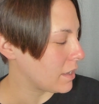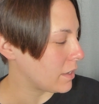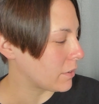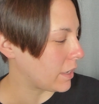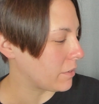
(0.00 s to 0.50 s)

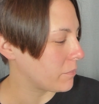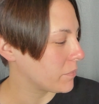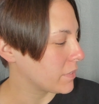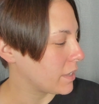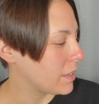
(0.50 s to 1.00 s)
Okay,
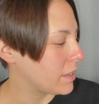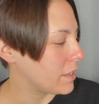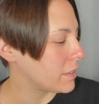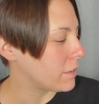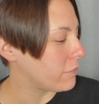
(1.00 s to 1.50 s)

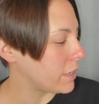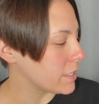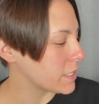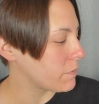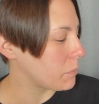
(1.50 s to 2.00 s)
the
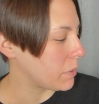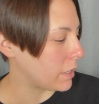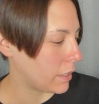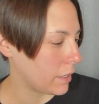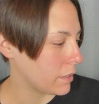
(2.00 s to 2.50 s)
face of a
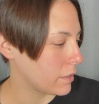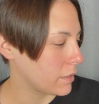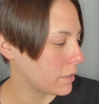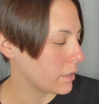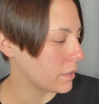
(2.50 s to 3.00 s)
penny
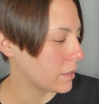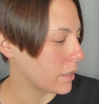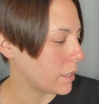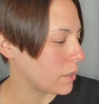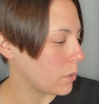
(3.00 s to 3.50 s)

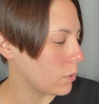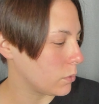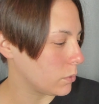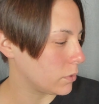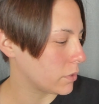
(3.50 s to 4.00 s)
can
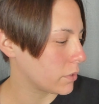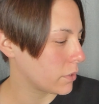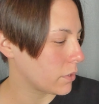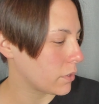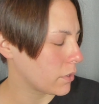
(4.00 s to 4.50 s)
hold
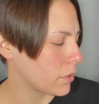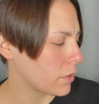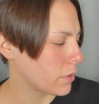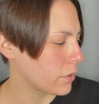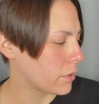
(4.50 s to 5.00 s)

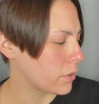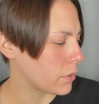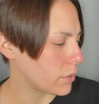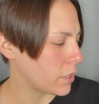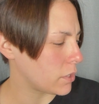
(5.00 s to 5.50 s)

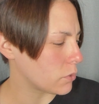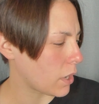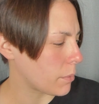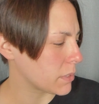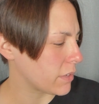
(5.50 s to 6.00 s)
30
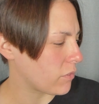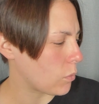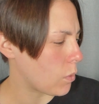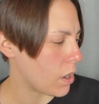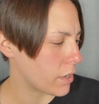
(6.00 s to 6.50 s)
drops of
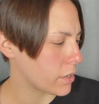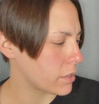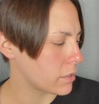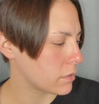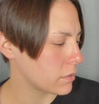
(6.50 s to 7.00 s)
water.